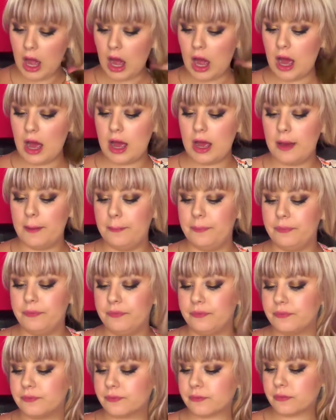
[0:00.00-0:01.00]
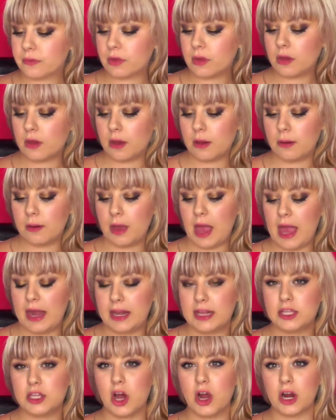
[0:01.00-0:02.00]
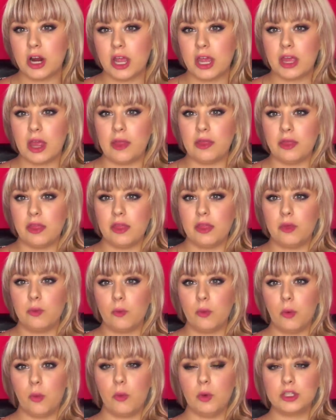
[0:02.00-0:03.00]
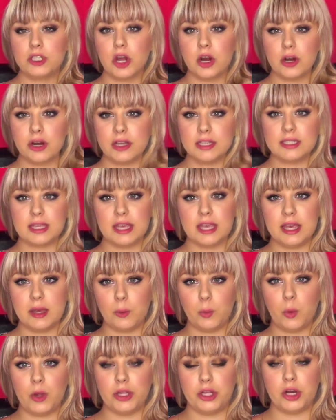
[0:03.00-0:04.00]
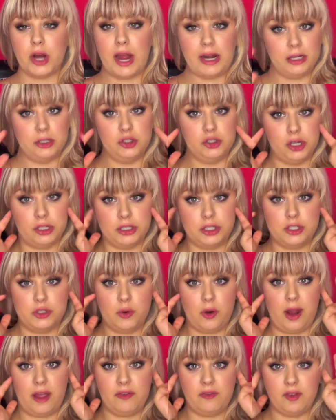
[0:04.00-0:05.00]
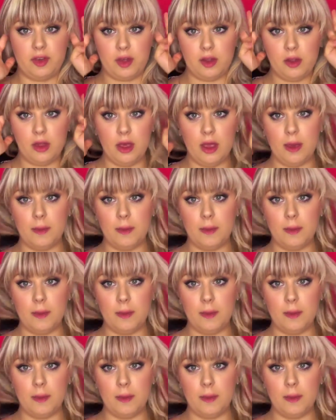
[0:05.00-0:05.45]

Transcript: And it's hard, and what's hard is when you're at a drugstore, I feel,